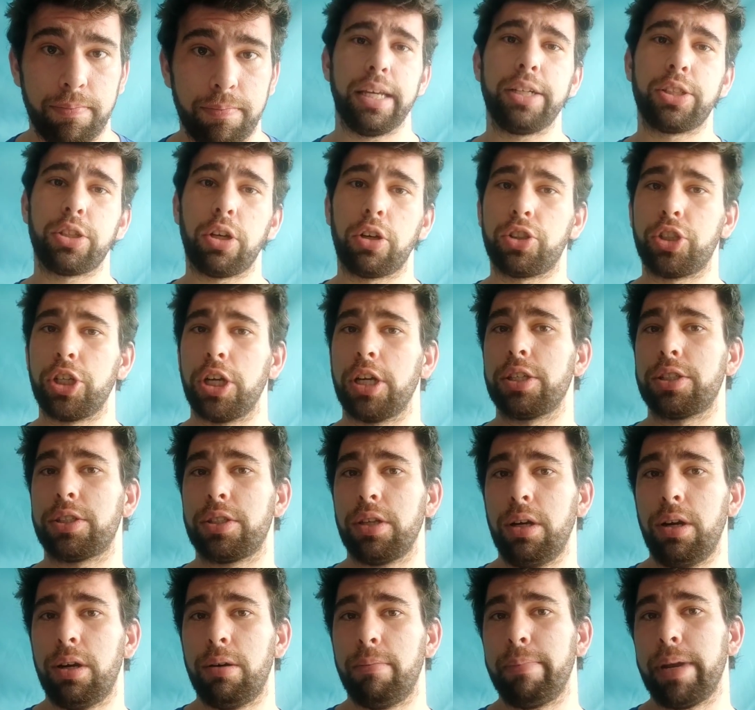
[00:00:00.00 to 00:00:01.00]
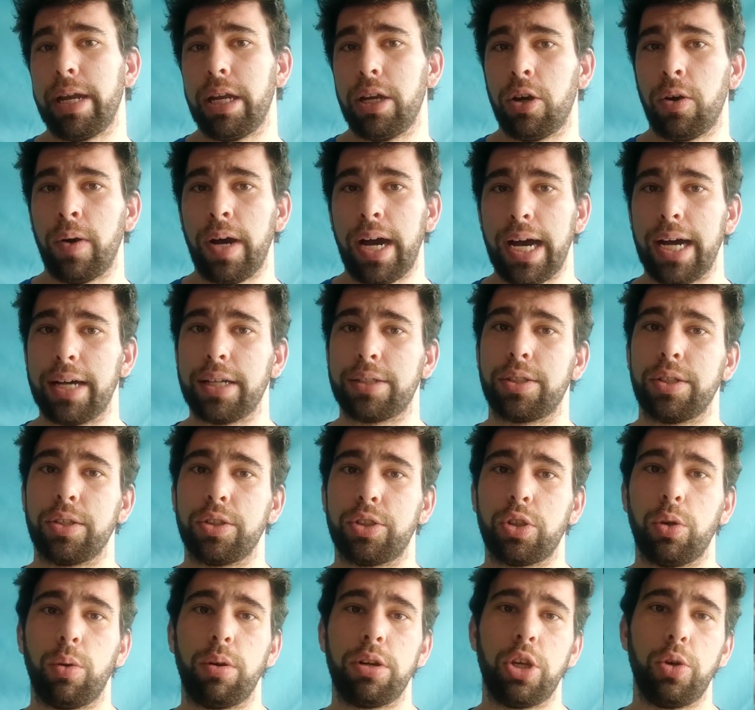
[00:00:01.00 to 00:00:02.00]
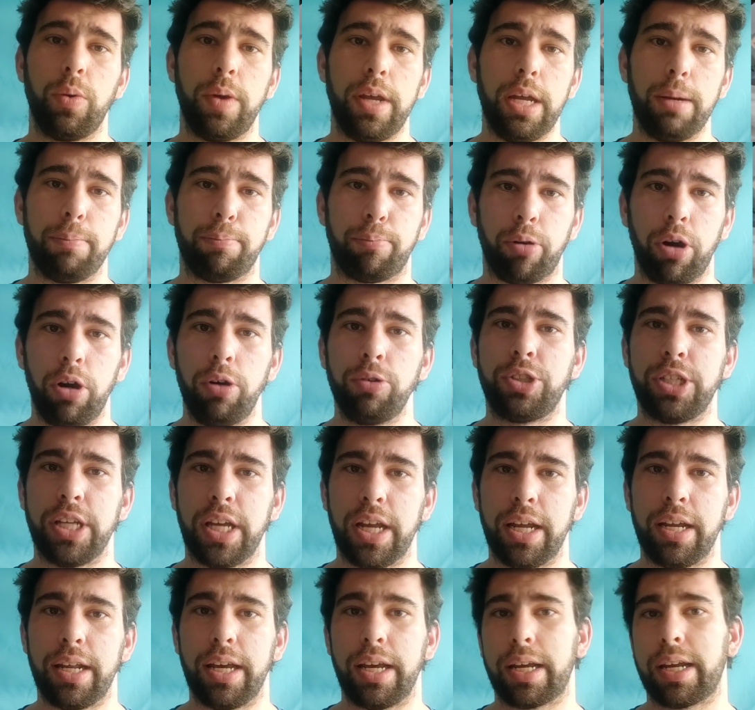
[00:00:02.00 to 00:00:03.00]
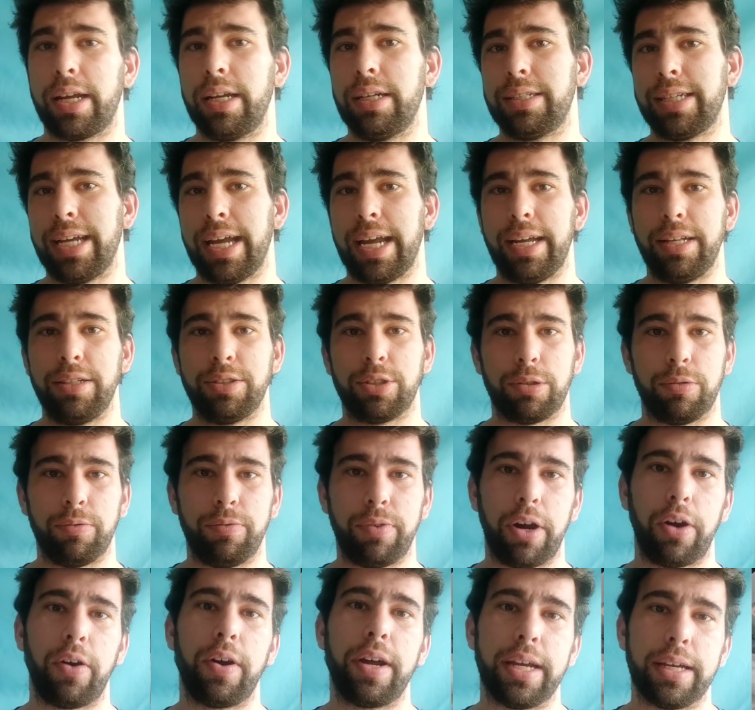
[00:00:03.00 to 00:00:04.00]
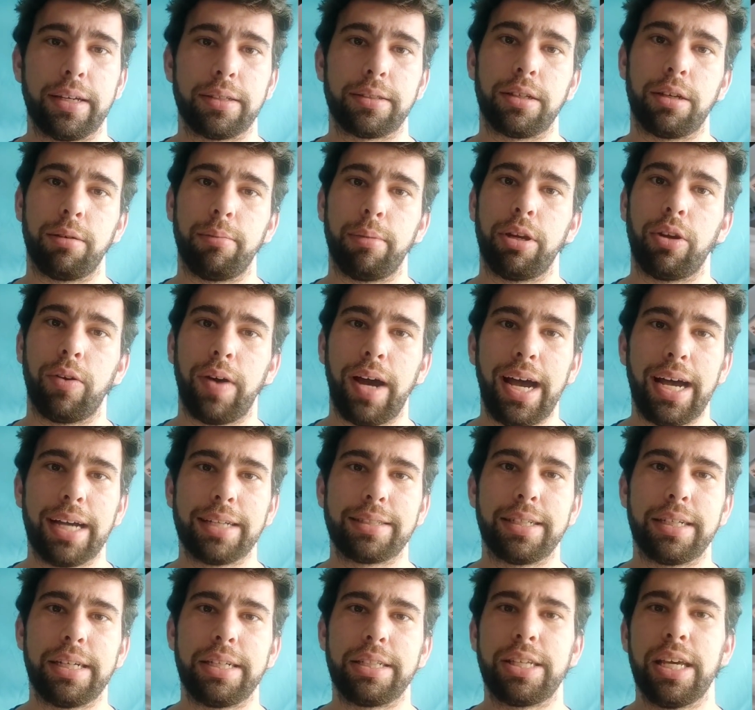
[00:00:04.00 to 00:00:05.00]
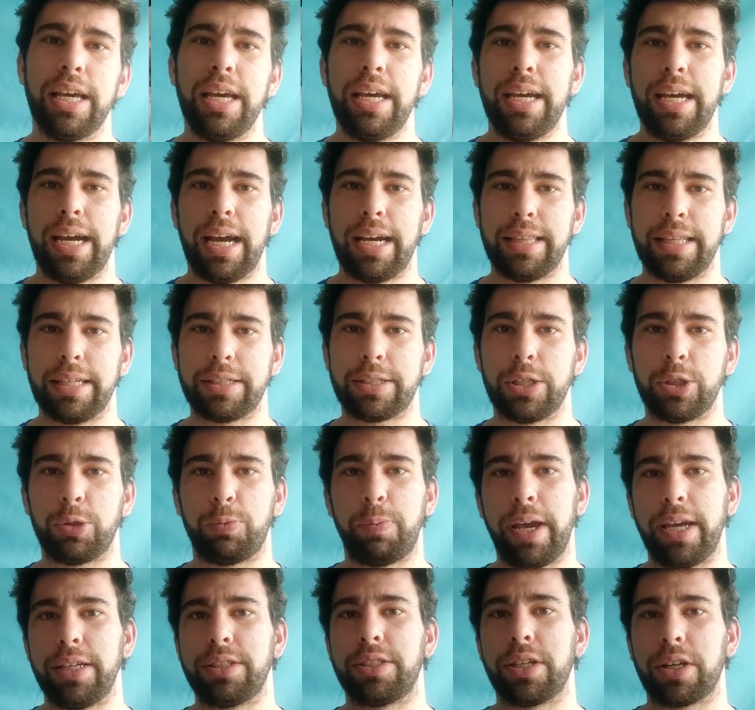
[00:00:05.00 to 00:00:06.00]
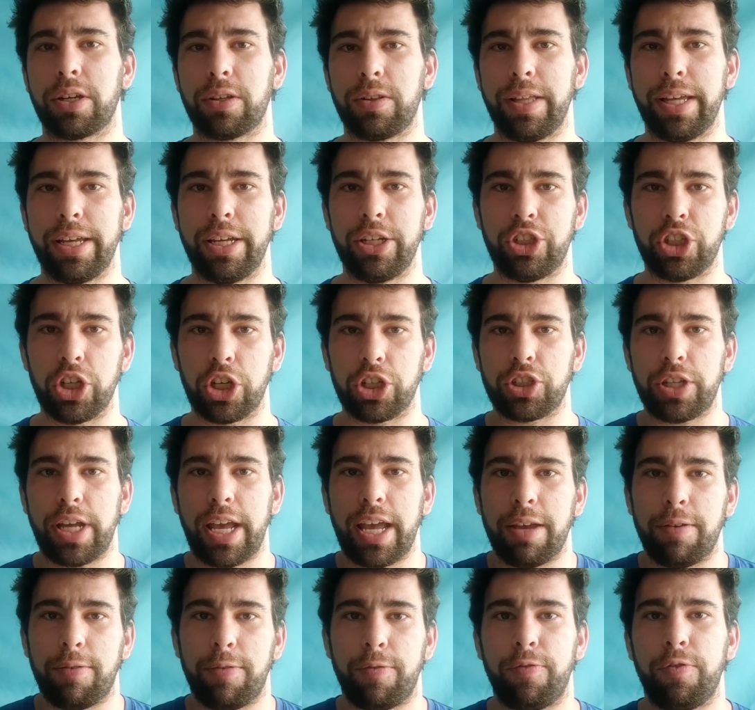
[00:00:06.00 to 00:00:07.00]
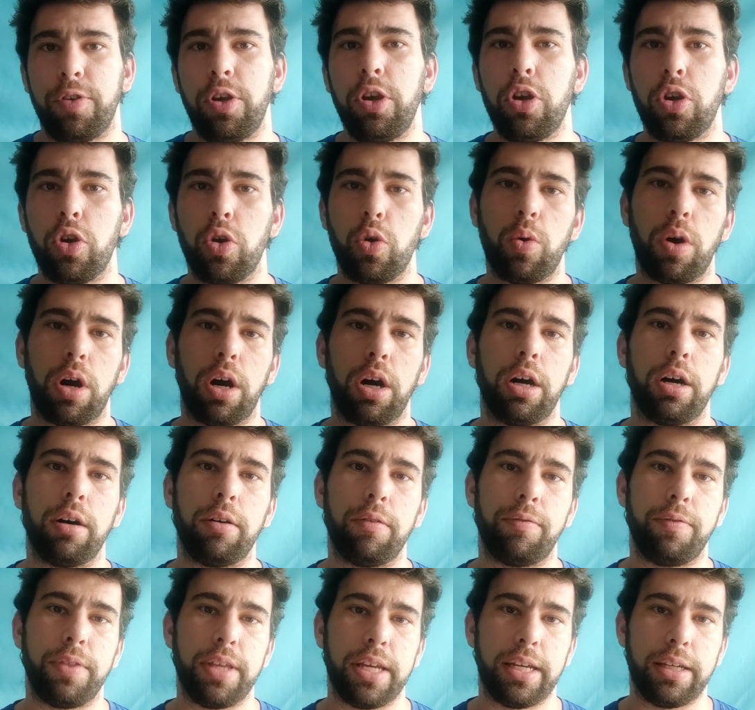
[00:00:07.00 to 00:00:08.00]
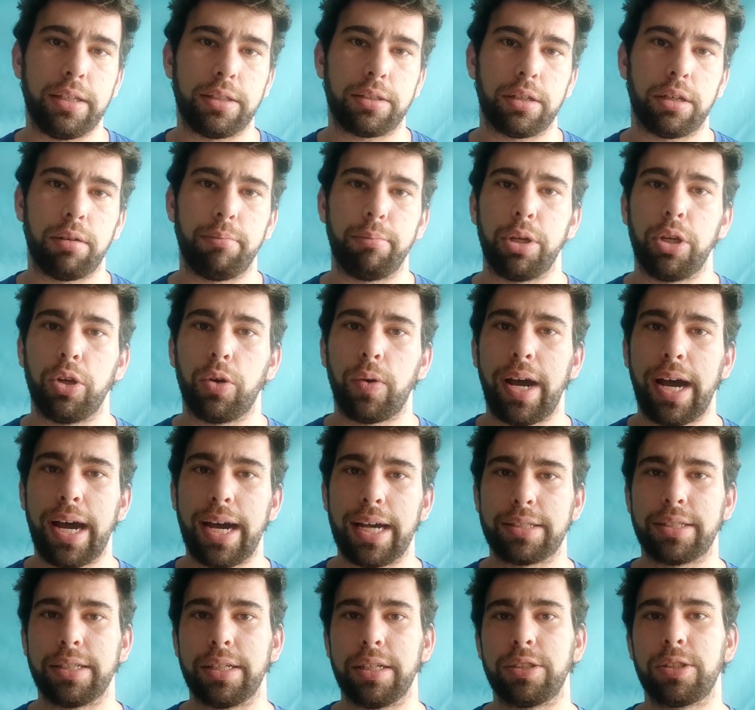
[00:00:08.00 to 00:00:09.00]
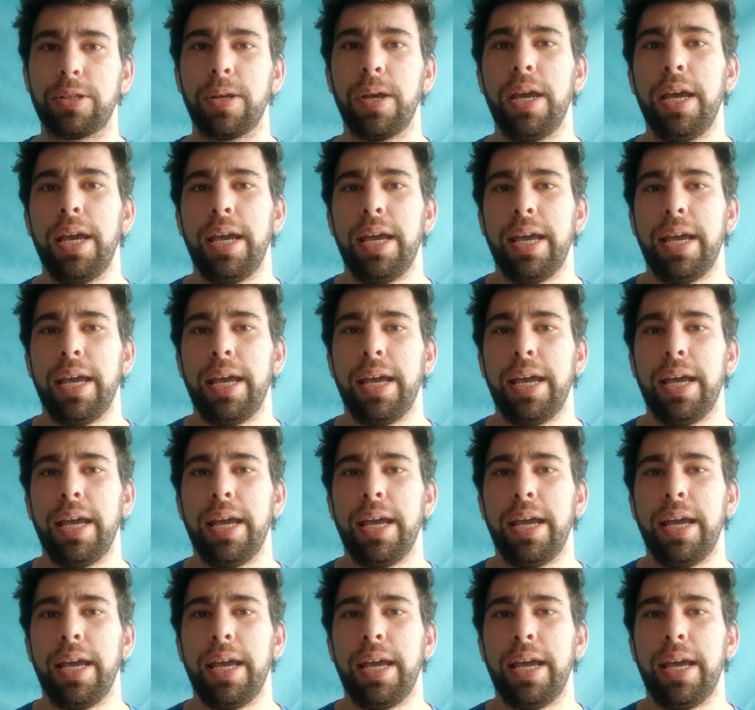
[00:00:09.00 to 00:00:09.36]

These are just amino acids. So when you eat protein, it contains various amino acids, and this is basically just a few of these amino acids.